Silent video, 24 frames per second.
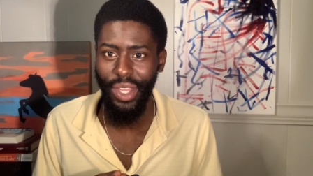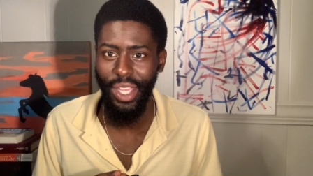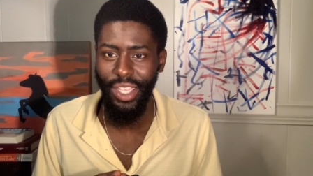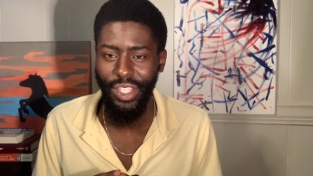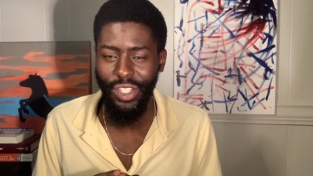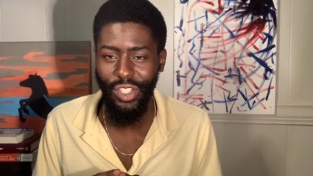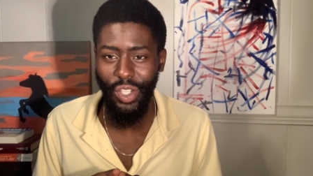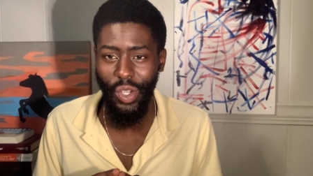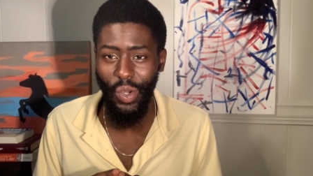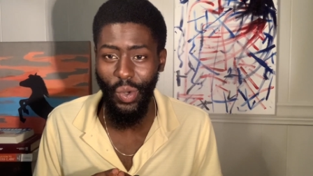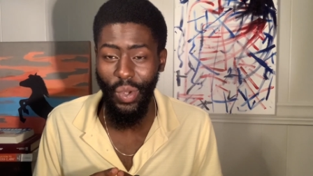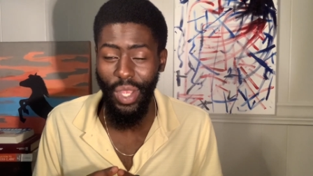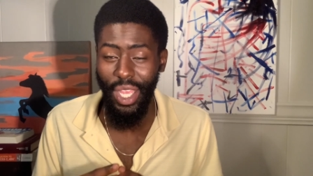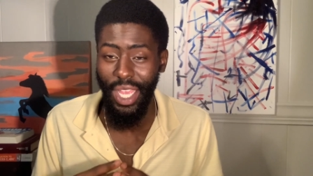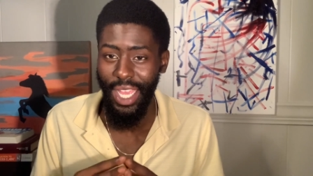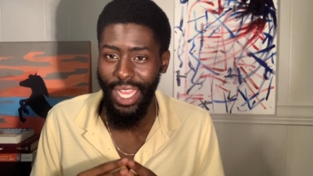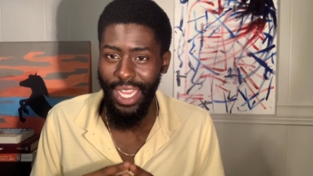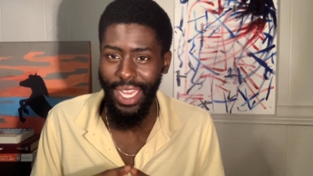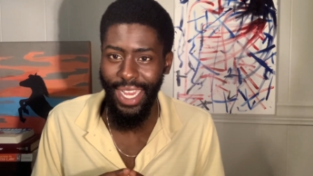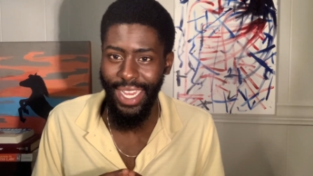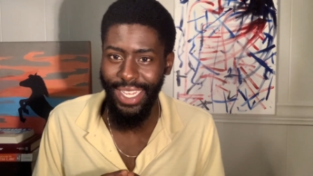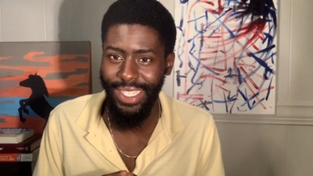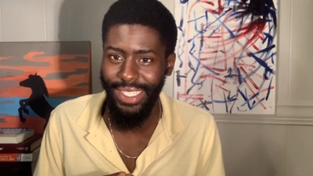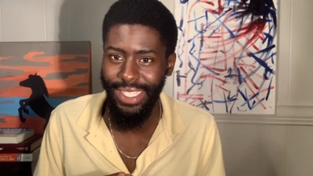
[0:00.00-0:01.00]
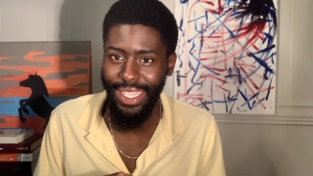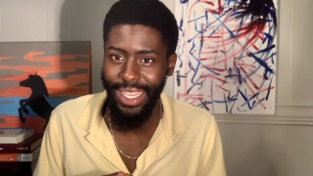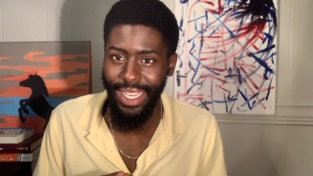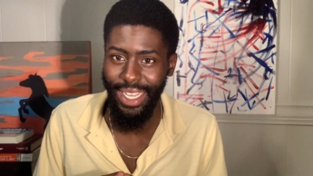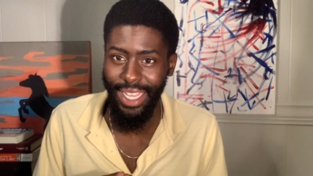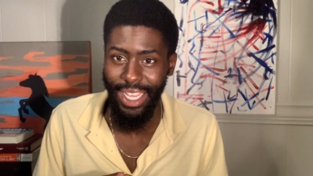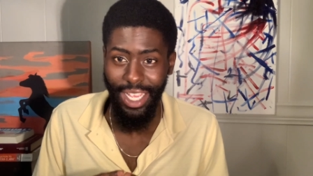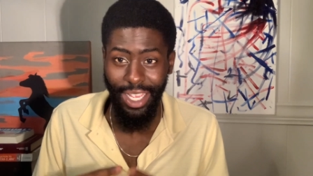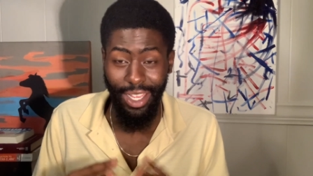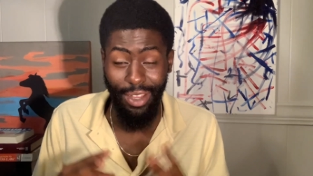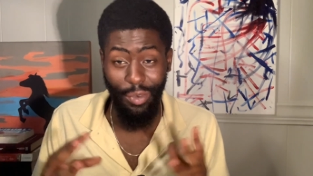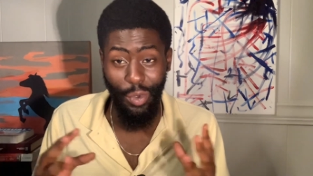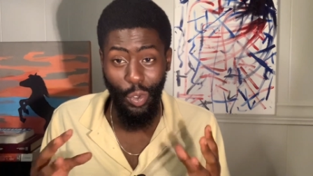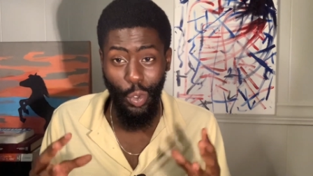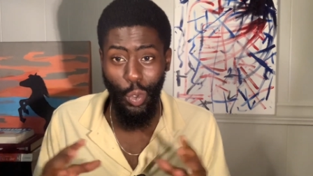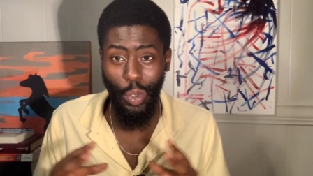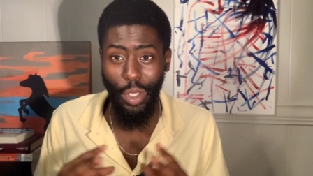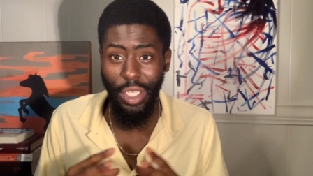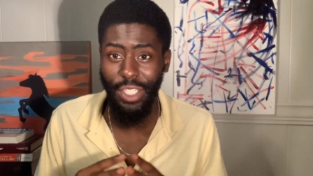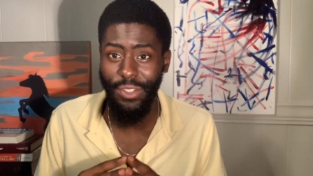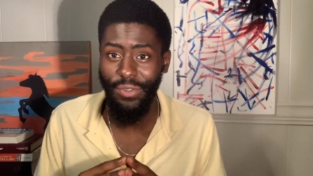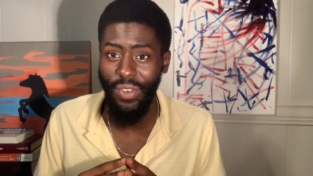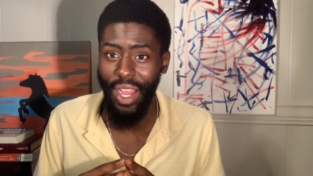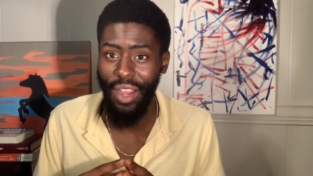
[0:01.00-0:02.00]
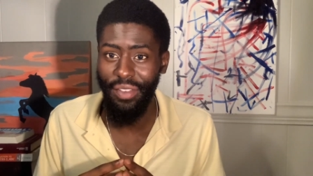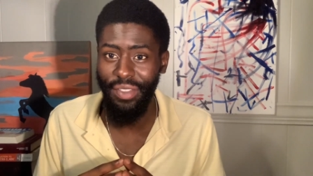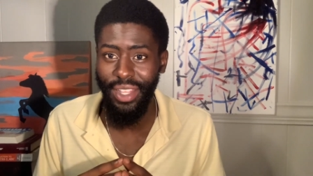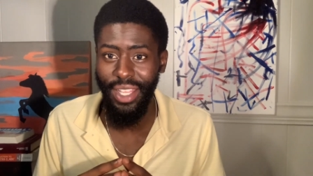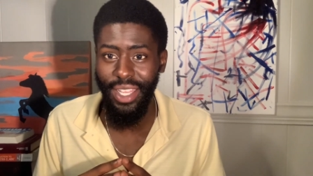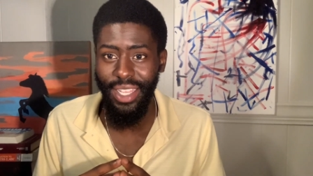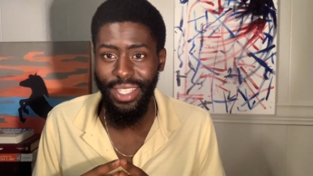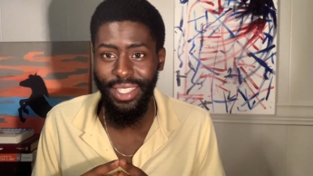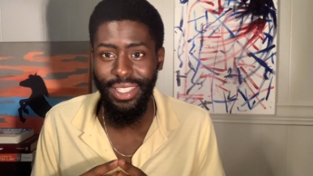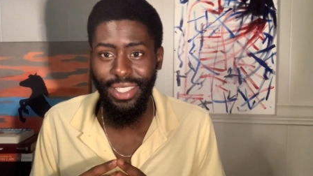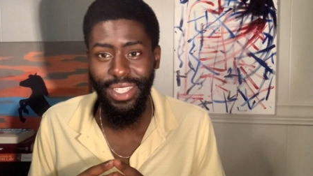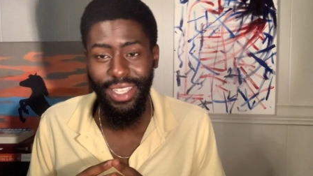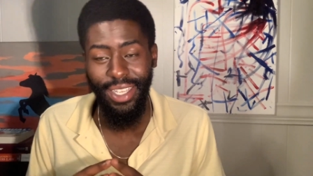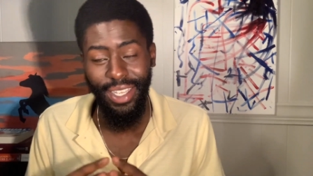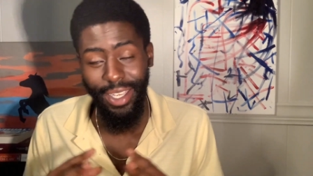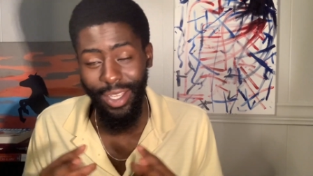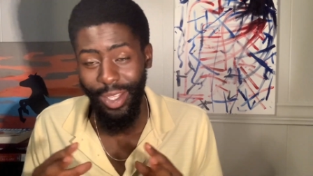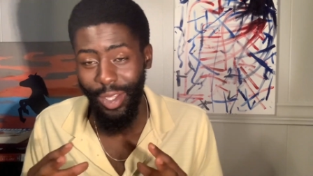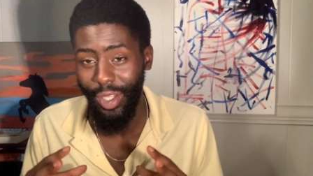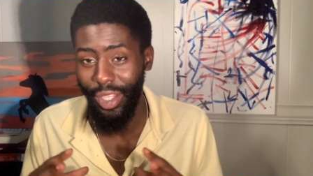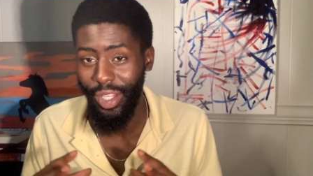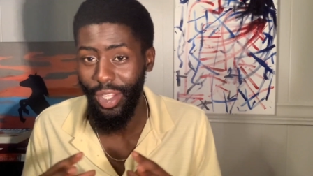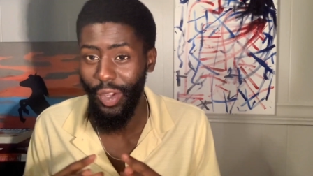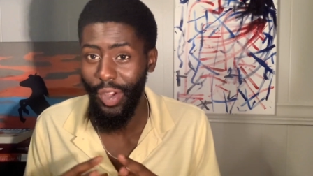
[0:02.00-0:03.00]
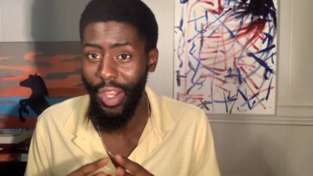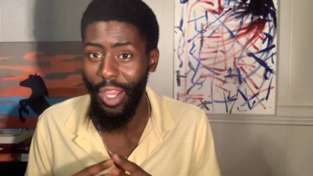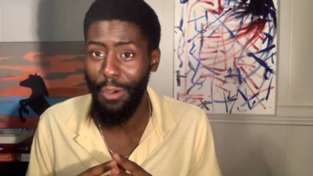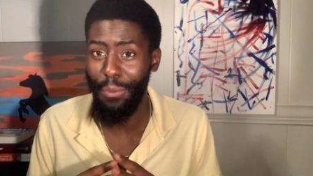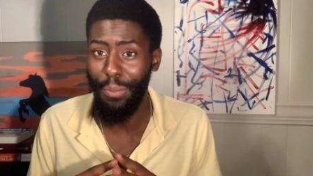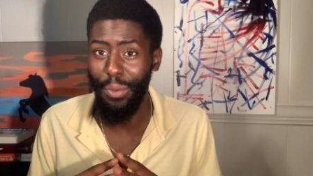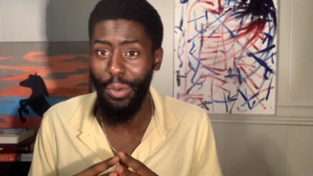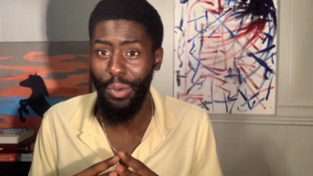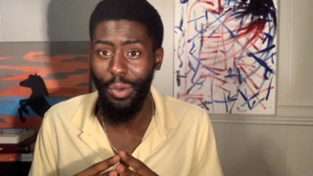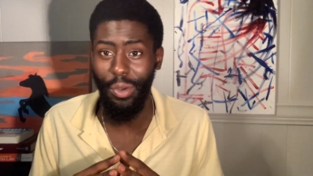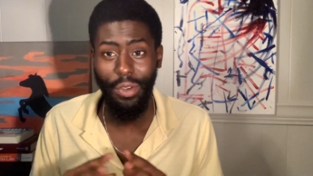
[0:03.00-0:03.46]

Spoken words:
So like I said, if you do these 5 things, they'll help you.